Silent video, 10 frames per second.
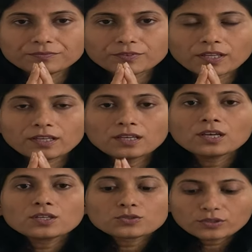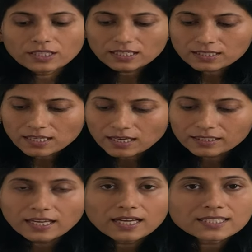Okay, so these are
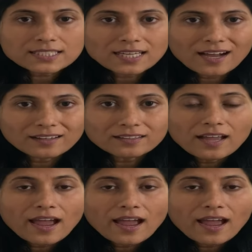the Ashtang,